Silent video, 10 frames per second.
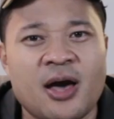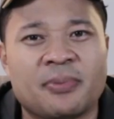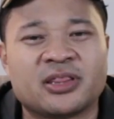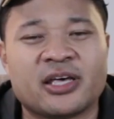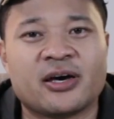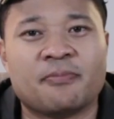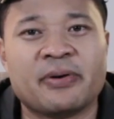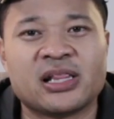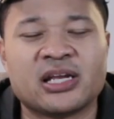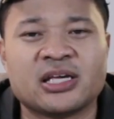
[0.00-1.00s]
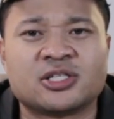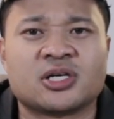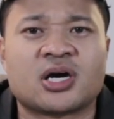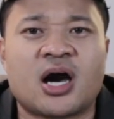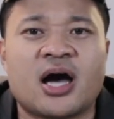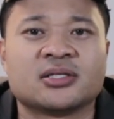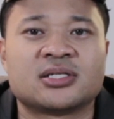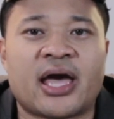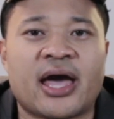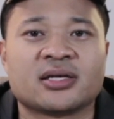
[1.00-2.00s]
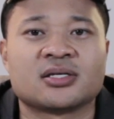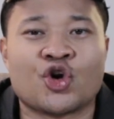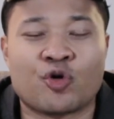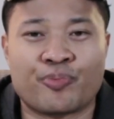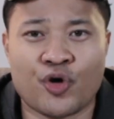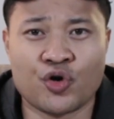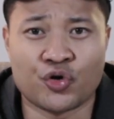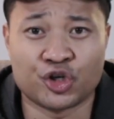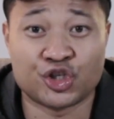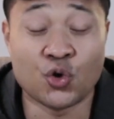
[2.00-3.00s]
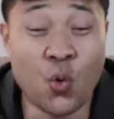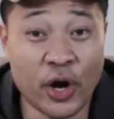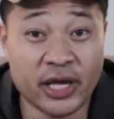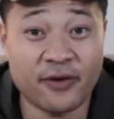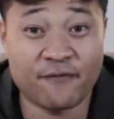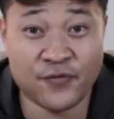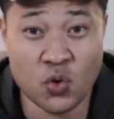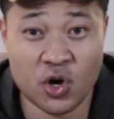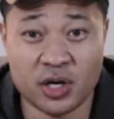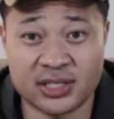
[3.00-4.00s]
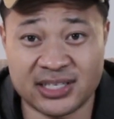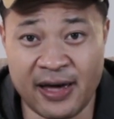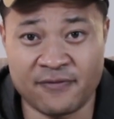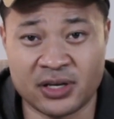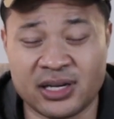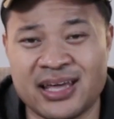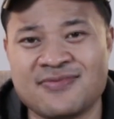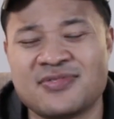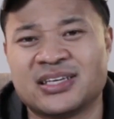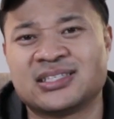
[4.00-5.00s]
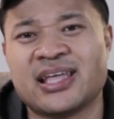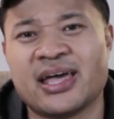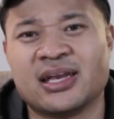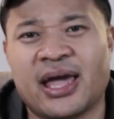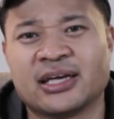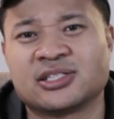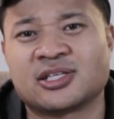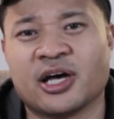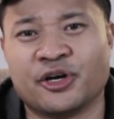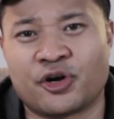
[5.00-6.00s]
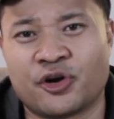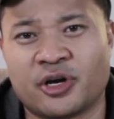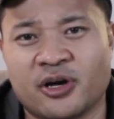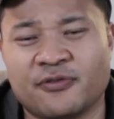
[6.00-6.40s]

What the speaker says: but the ability to contact your broker 24/7 in this day and age is unheard of.